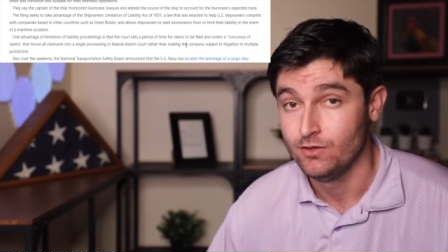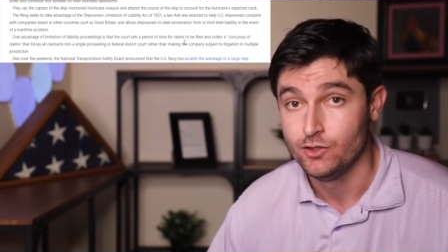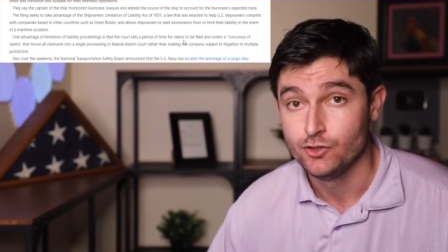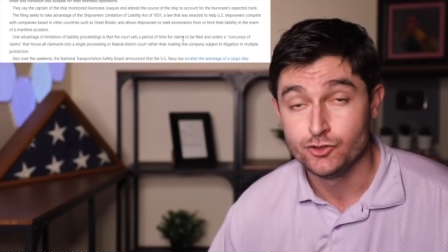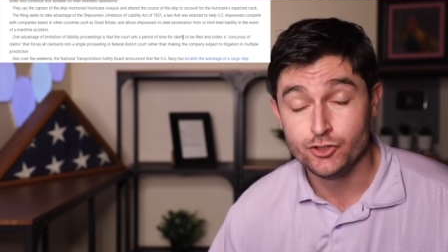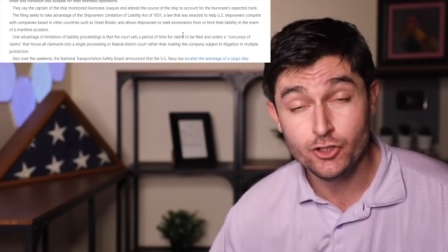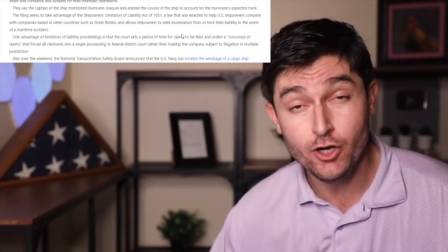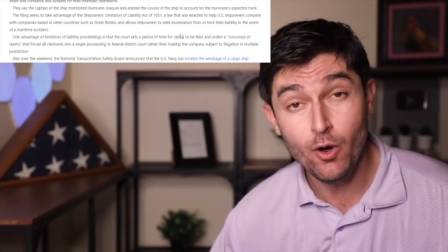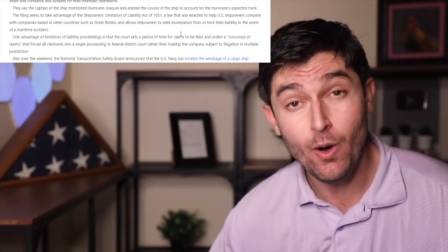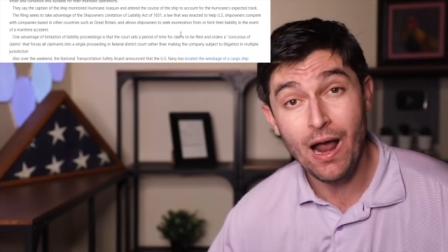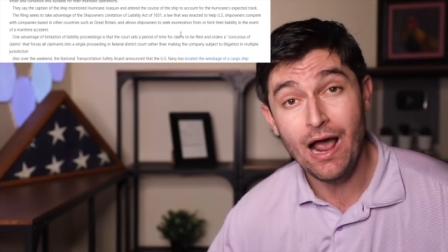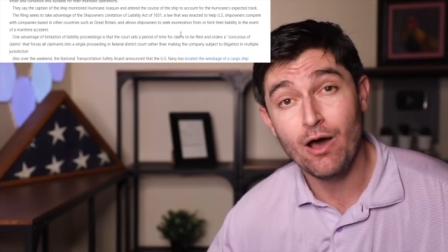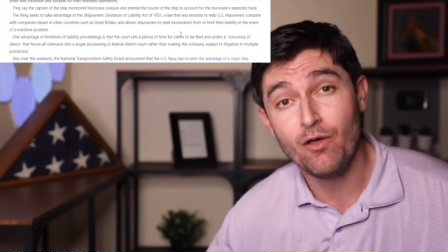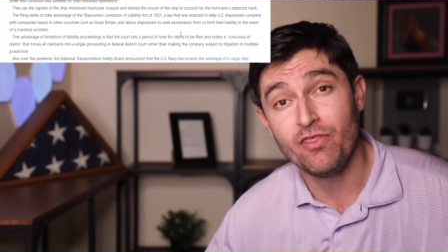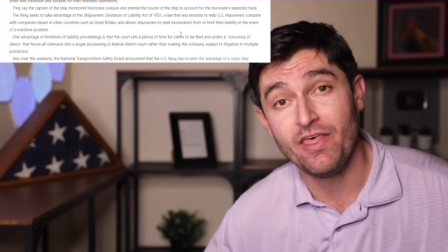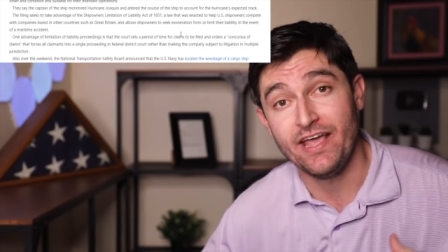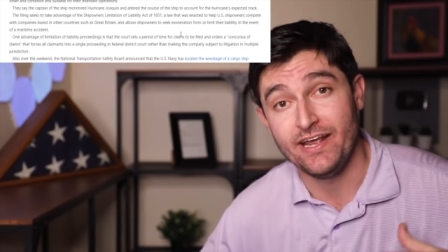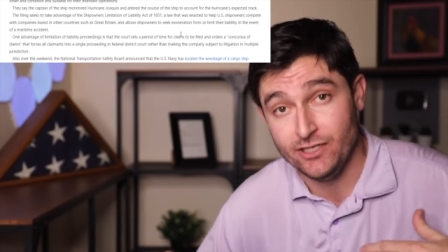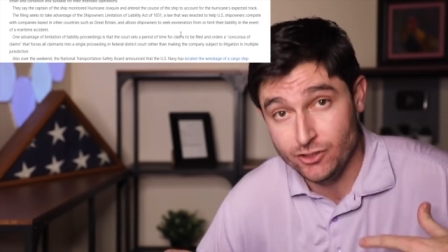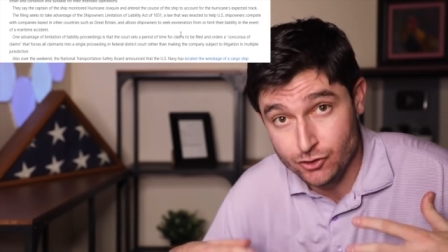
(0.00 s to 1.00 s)
Do you know how
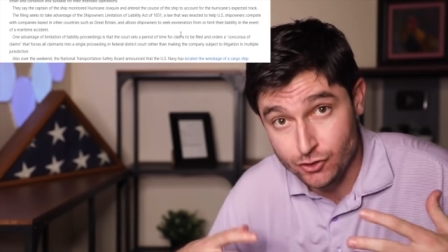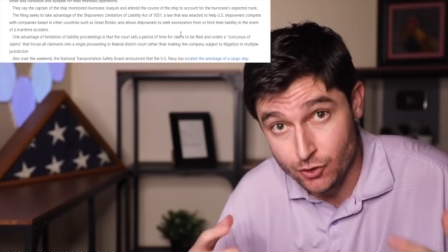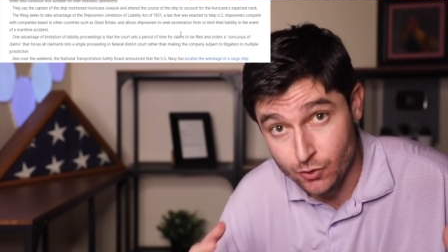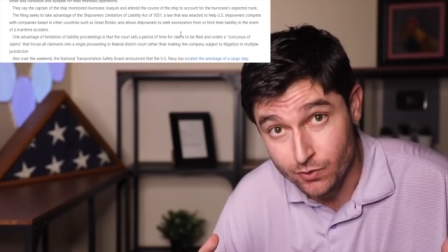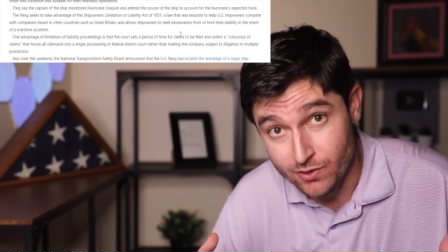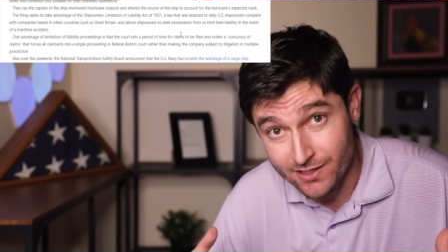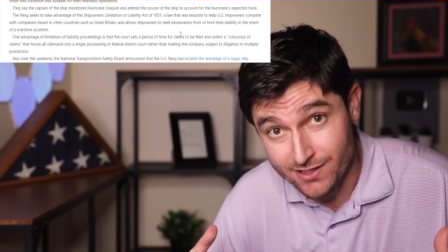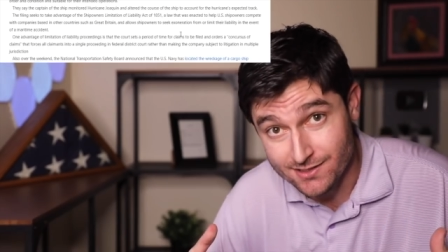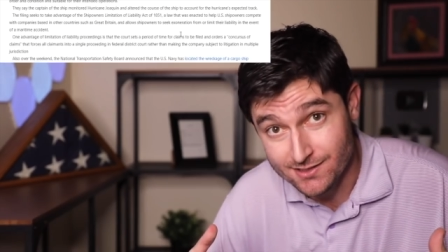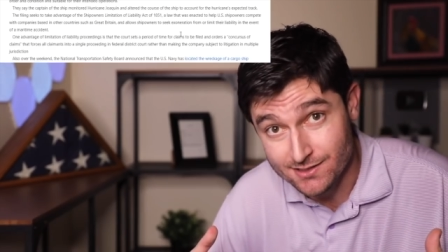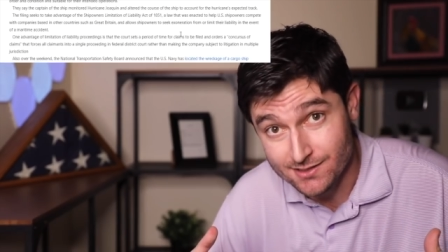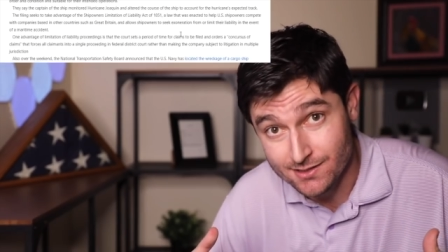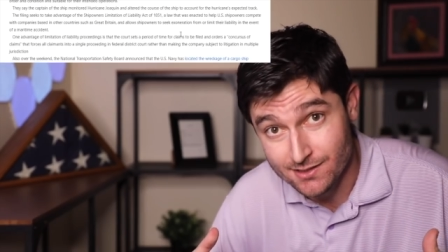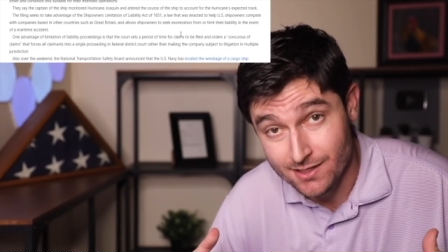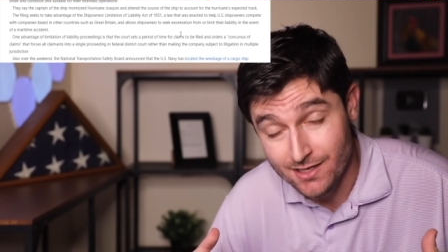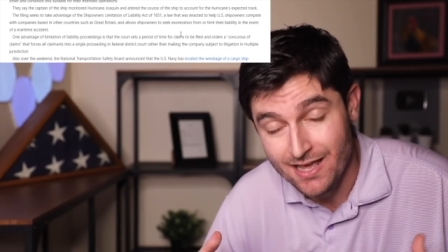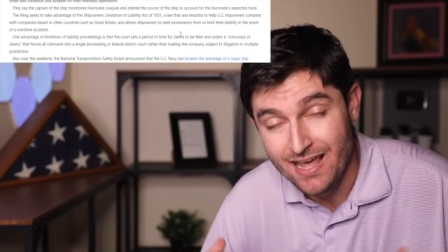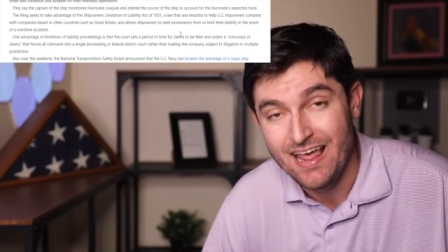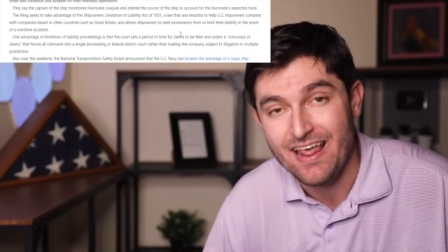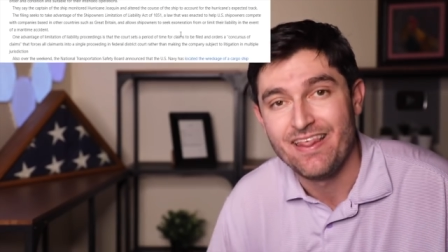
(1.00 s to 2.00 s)
they do this?
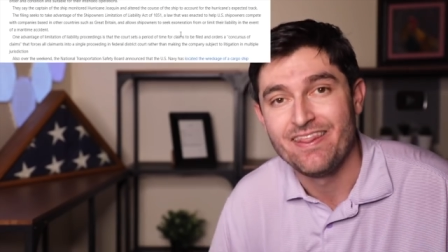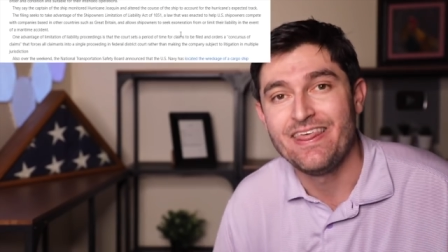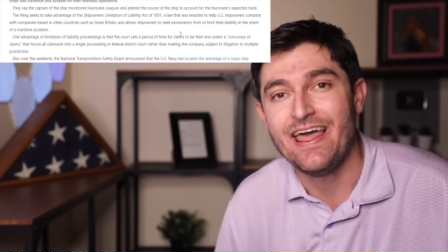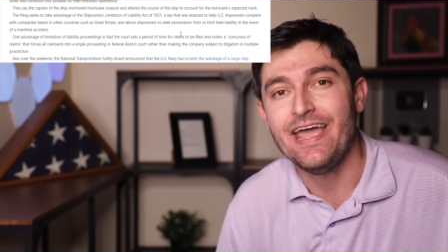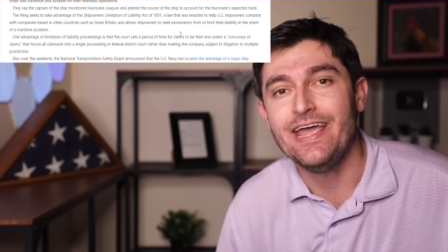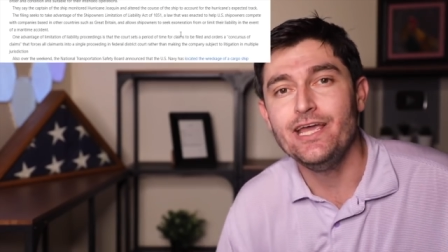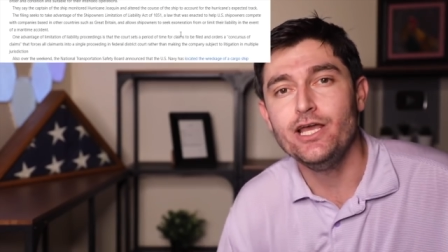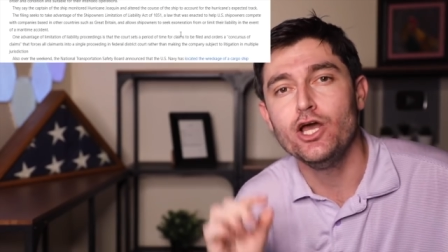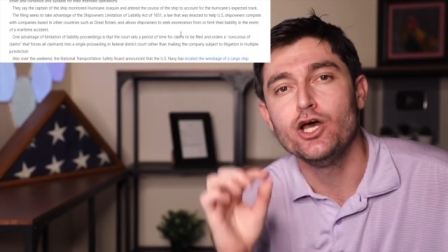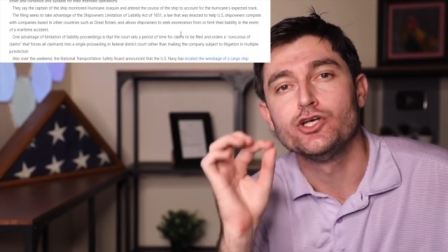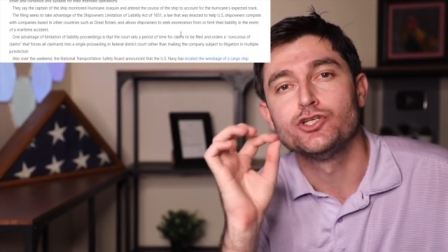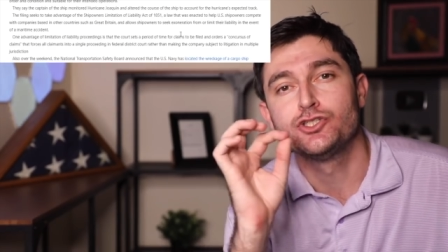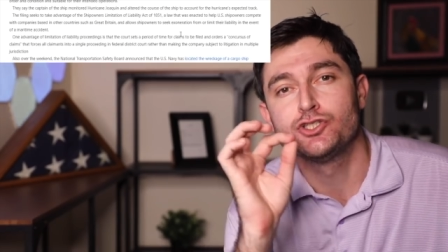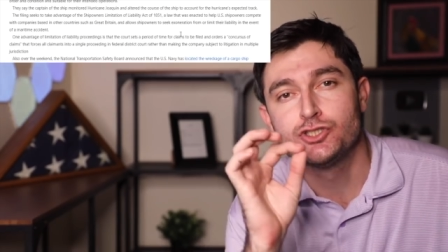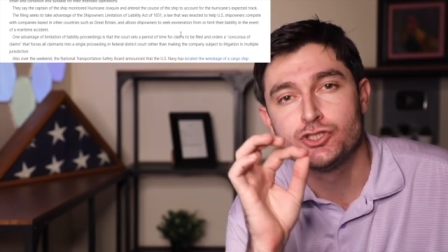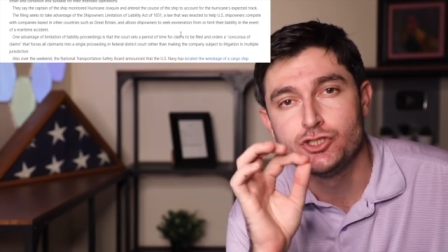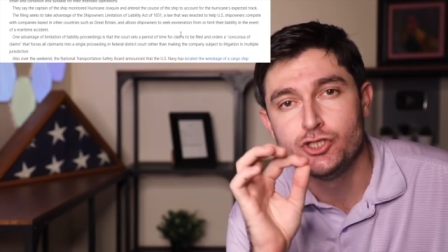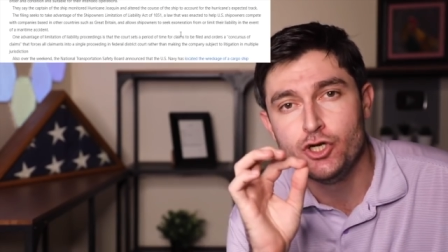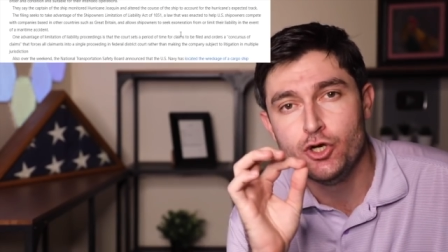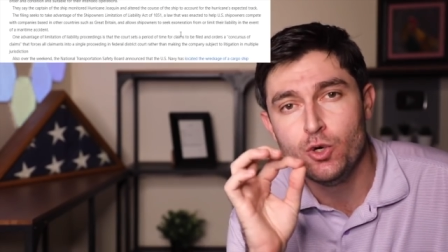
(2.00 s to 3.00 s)
they
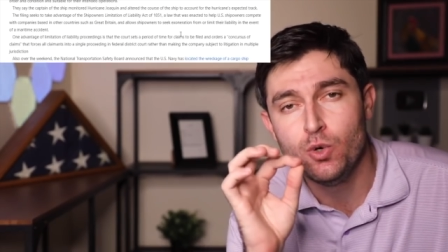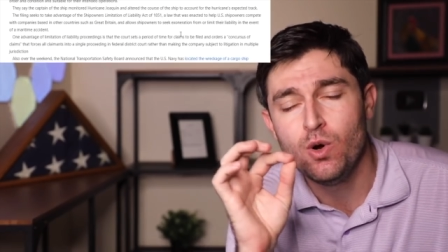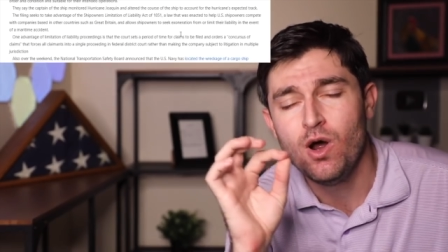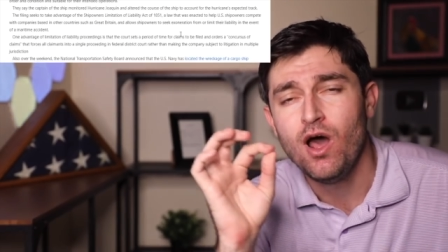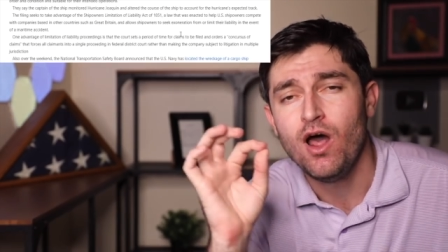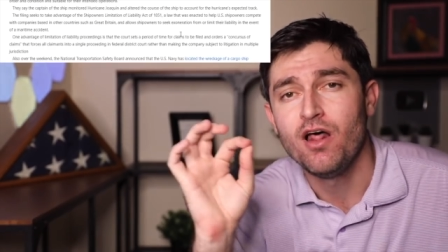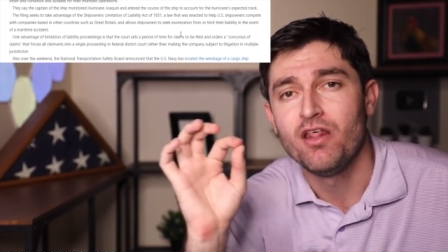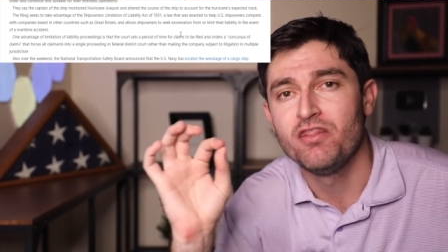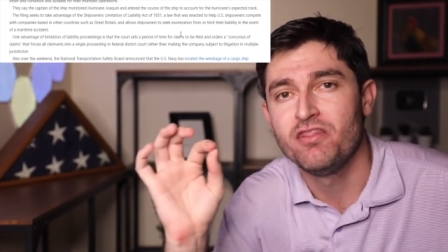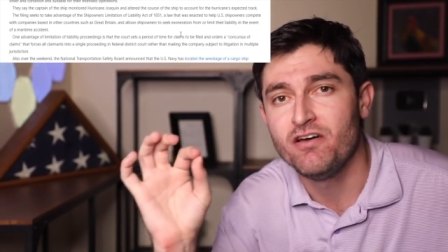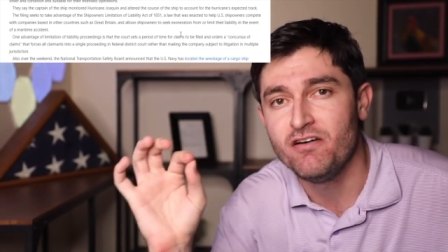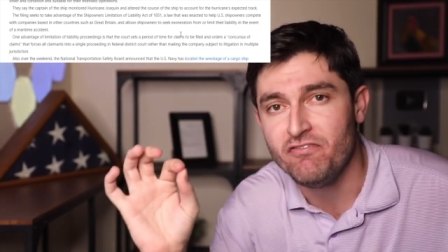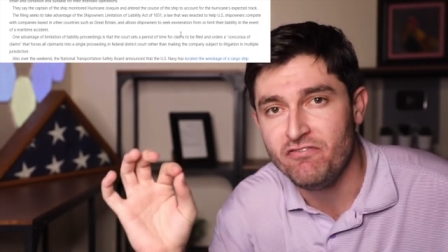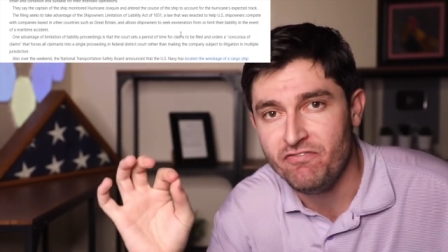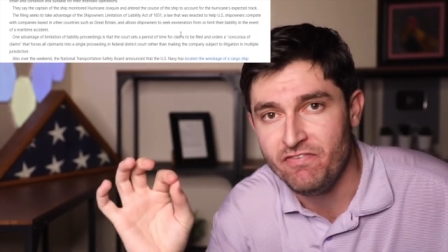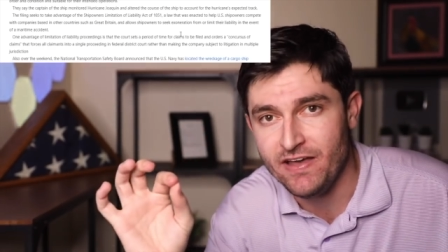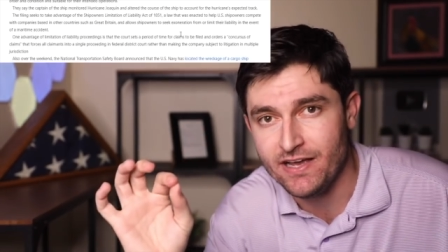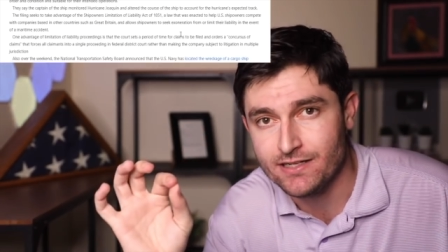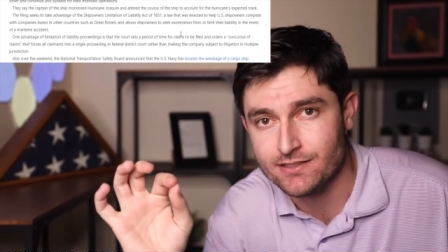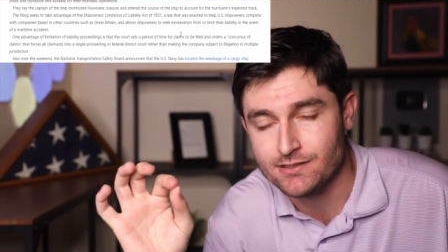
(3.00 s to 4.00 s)
sue the
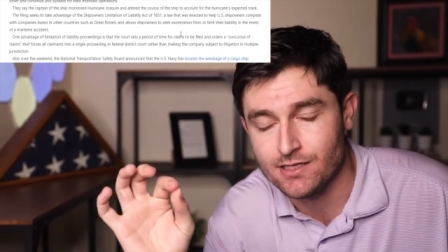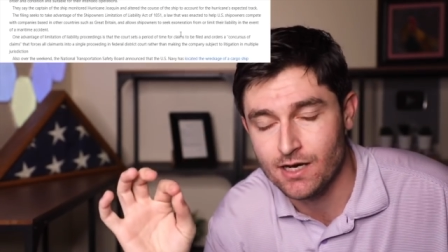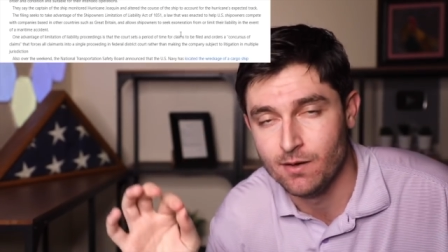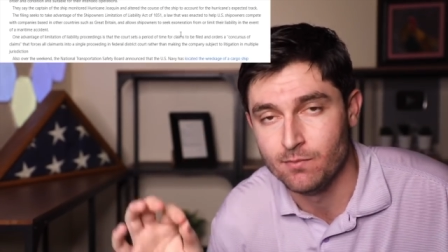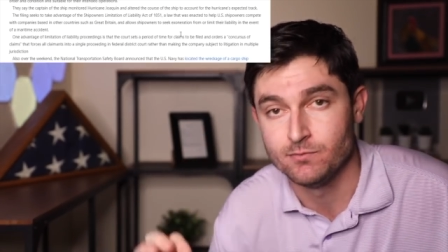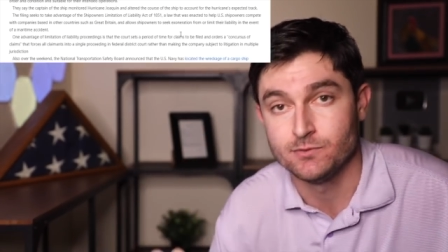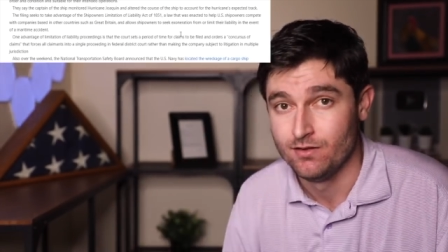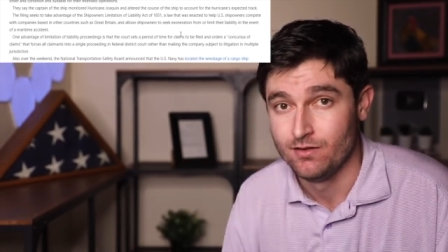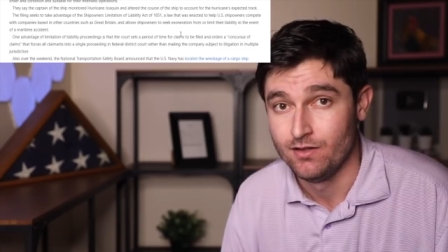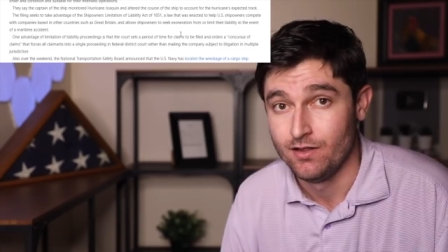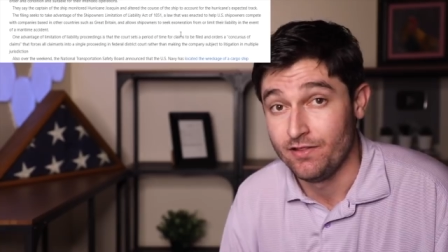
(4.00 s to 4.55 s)
victims.